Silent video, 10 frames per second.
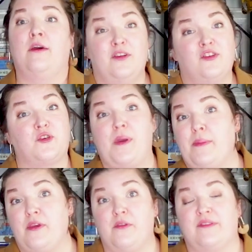So
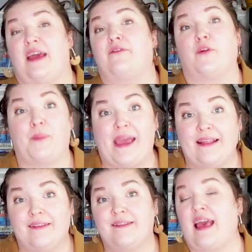maybe you design for
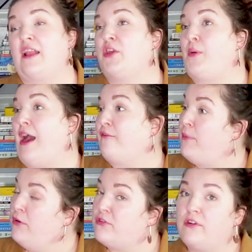bands and you have
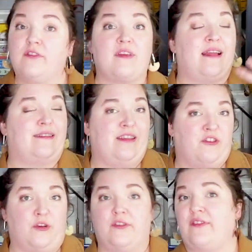posters and
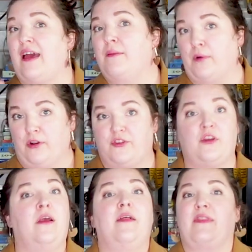t-shirts and merch.
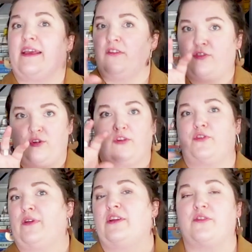They can search
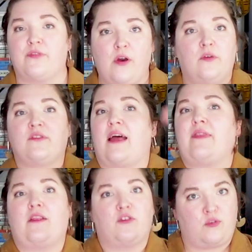for each of those and
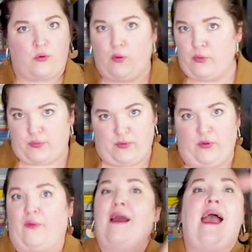then scroll
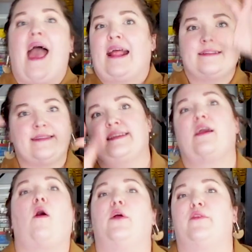through and see
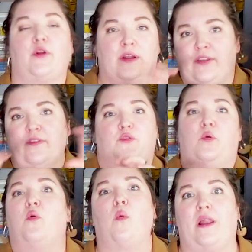all of your
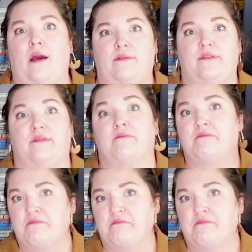individual one-offs.